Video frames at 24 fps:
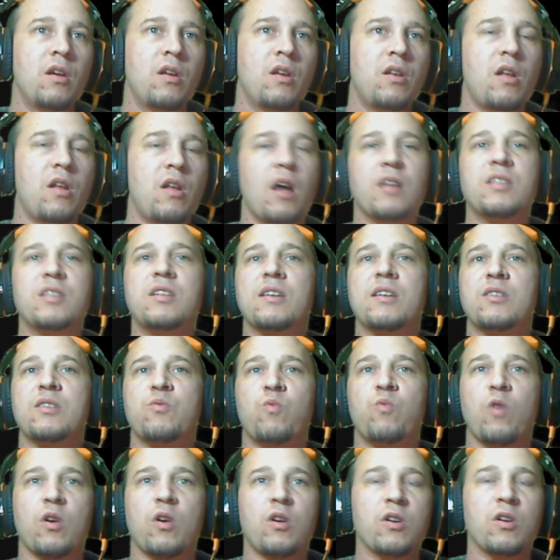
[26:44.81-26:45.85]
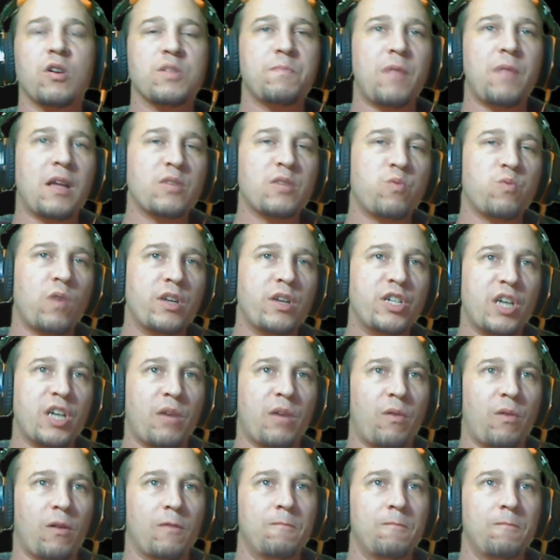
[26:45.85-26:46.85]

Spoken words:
not 6 workers plus 1 general.